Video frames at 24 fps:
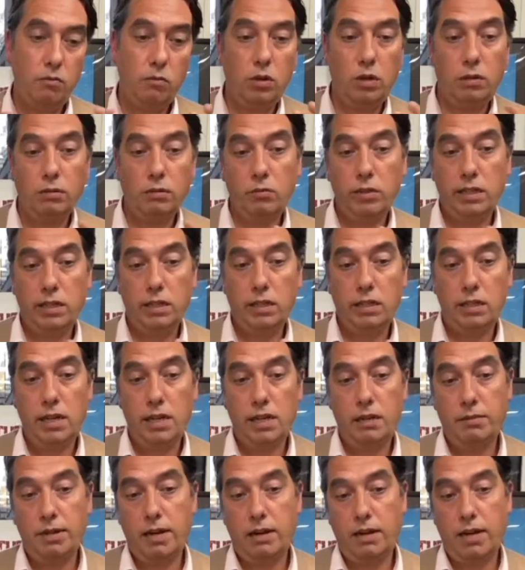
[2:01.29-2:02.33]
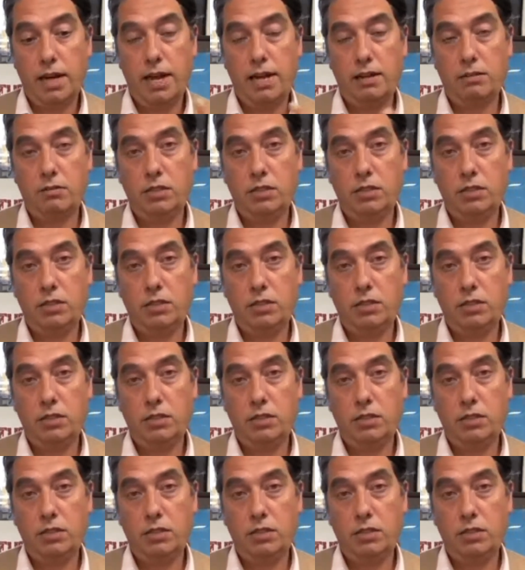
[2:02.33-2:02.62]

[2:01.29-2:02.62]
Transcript: Well, we're going to learn about how